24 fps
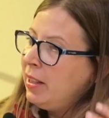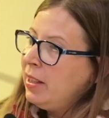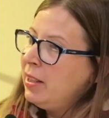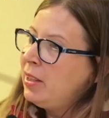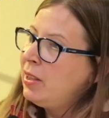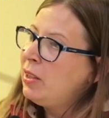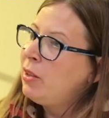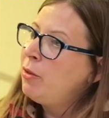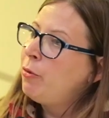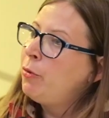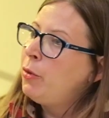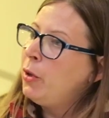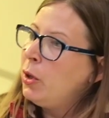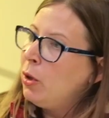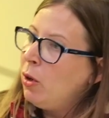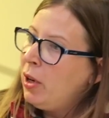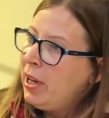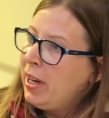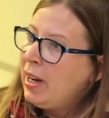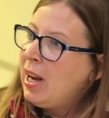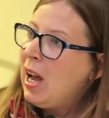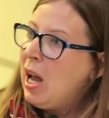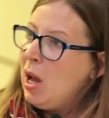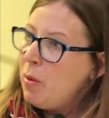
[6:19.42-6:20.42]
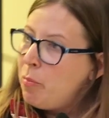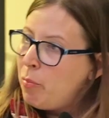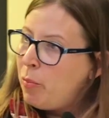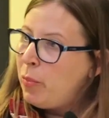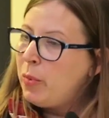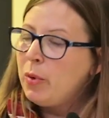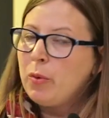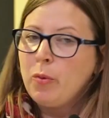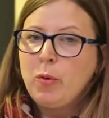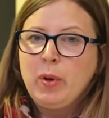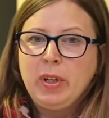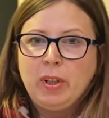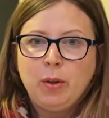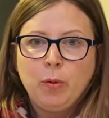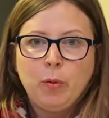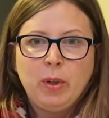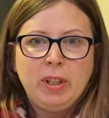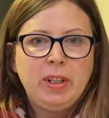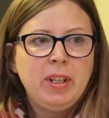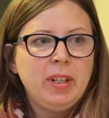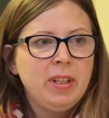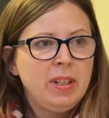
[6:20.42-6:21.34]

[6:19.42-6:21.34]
is fueling up with